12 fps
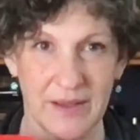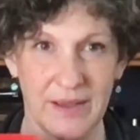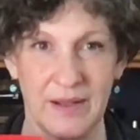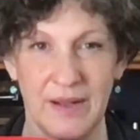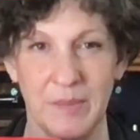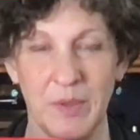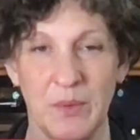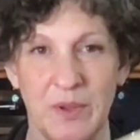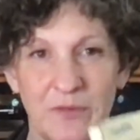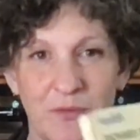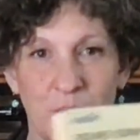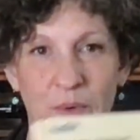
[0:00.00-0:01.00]
I'm
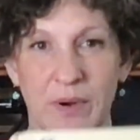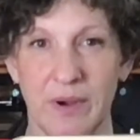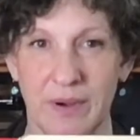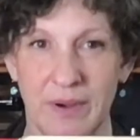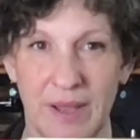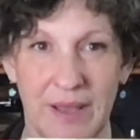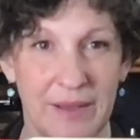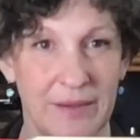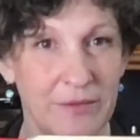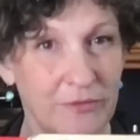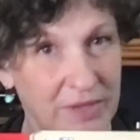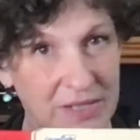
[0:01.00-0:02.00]
going for
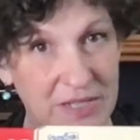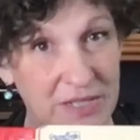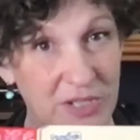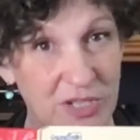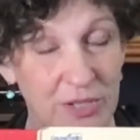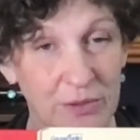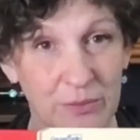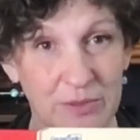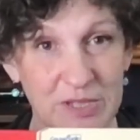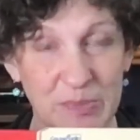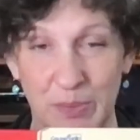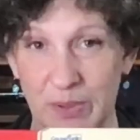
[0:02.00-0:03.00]
vintage
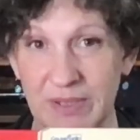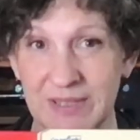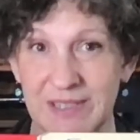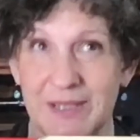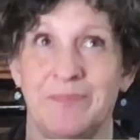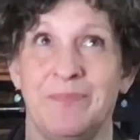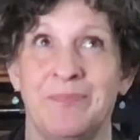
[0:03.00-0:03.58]
children's books.